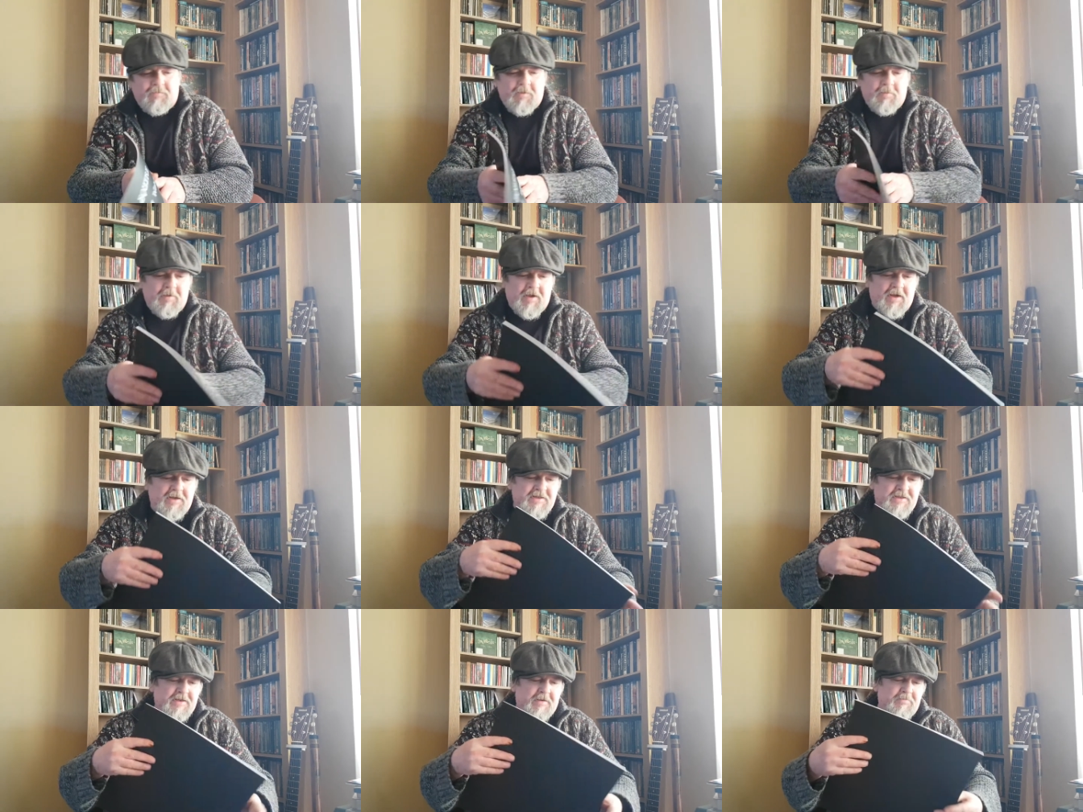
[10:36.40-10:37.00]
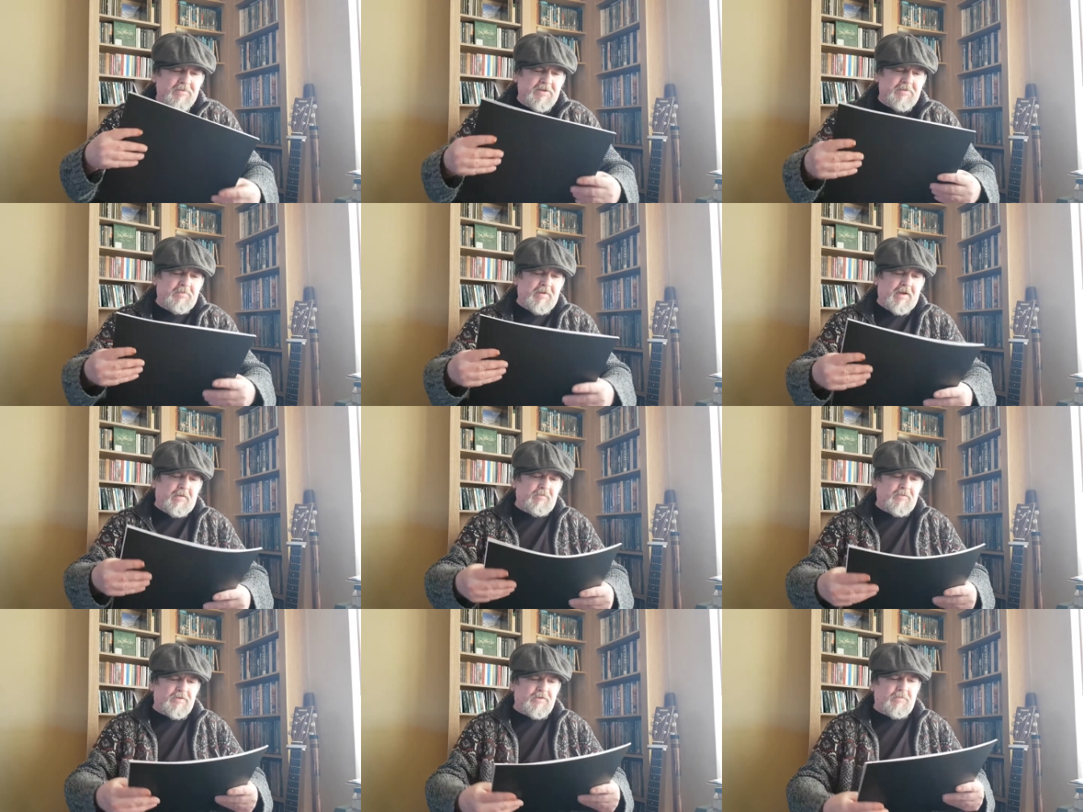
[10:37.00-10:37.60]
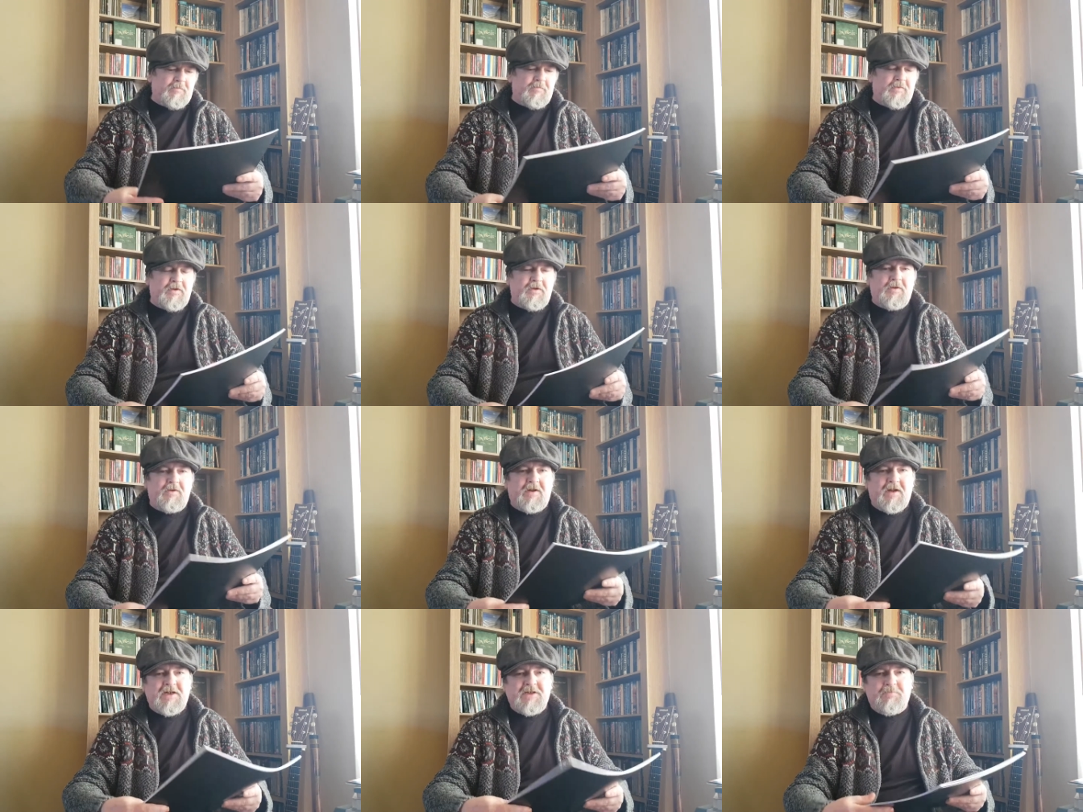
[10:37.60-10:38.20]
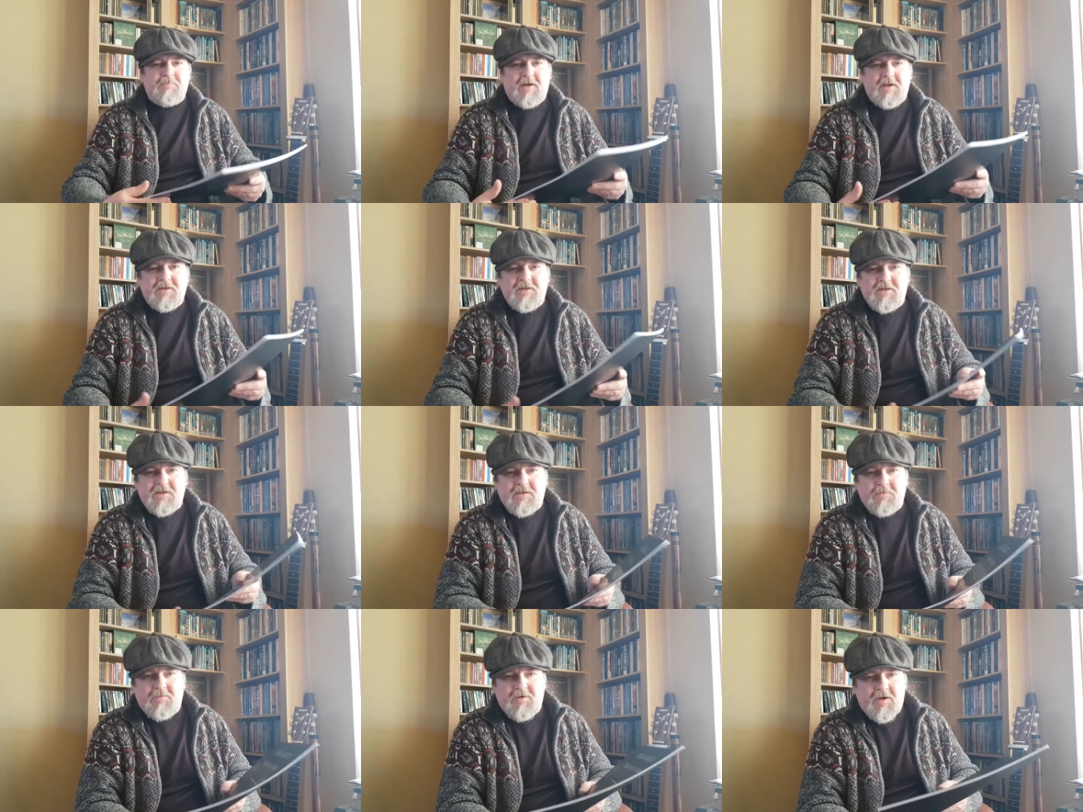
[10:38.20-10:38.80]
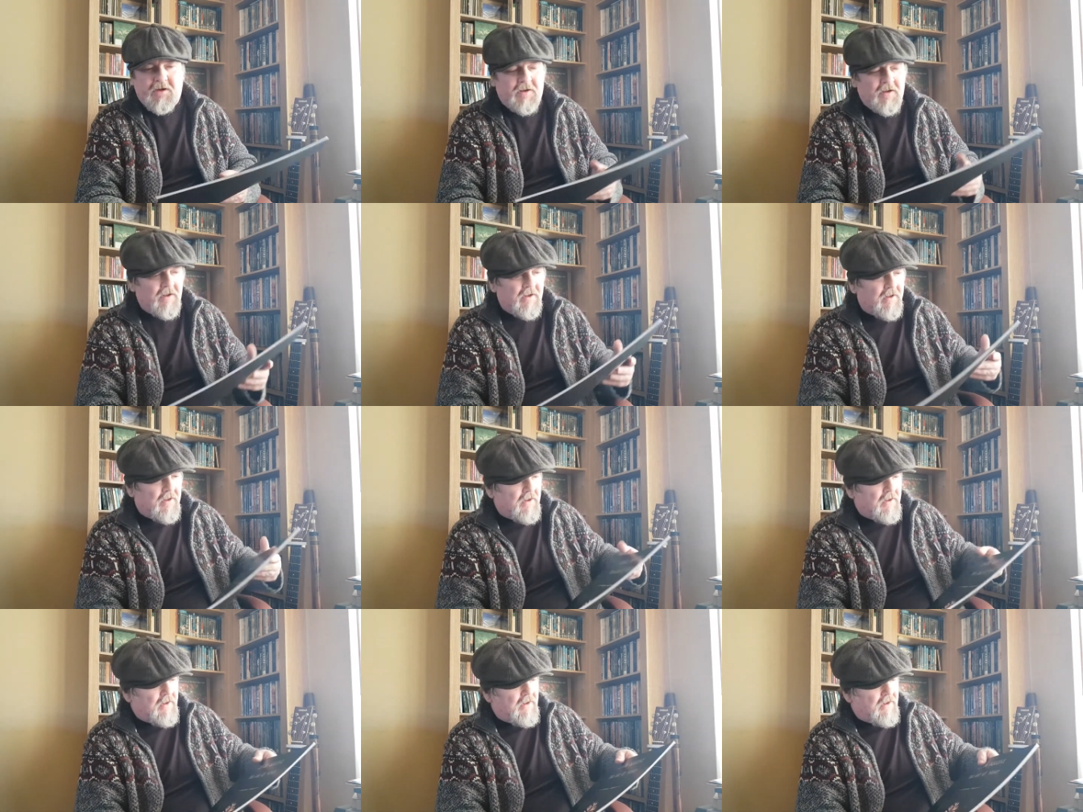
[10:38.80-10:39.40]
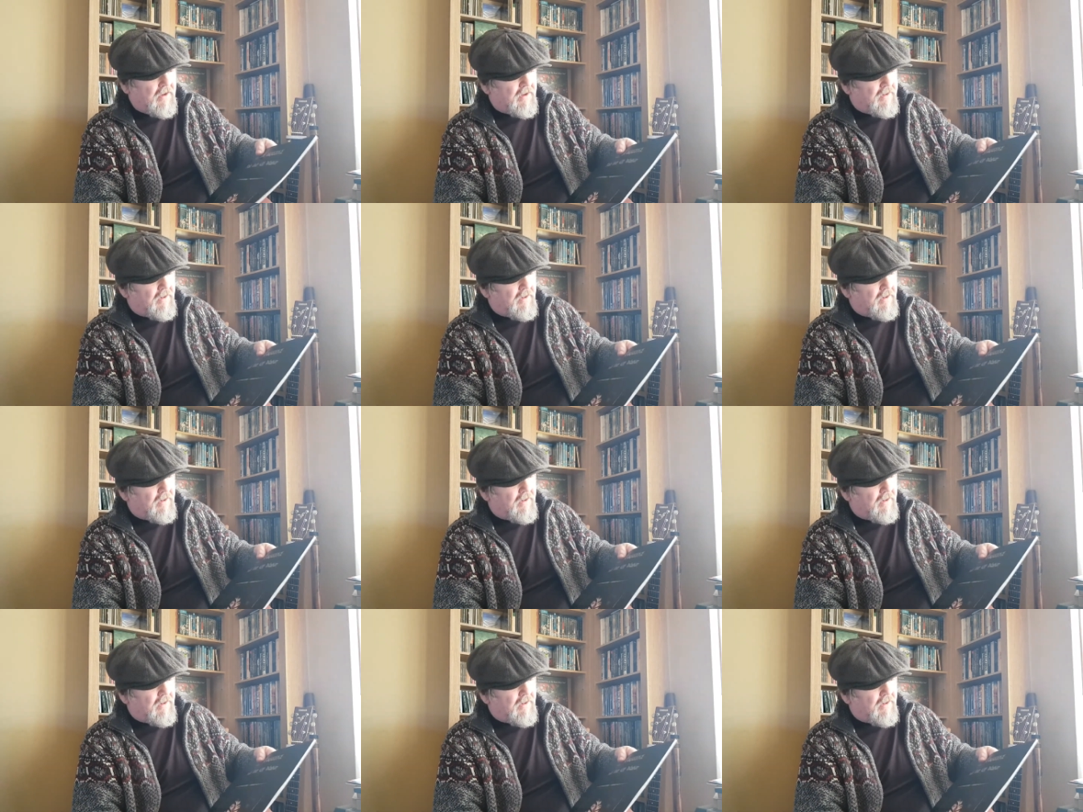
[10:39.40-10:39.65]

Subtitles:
if you're paying £70 for something, you'd expect it to be an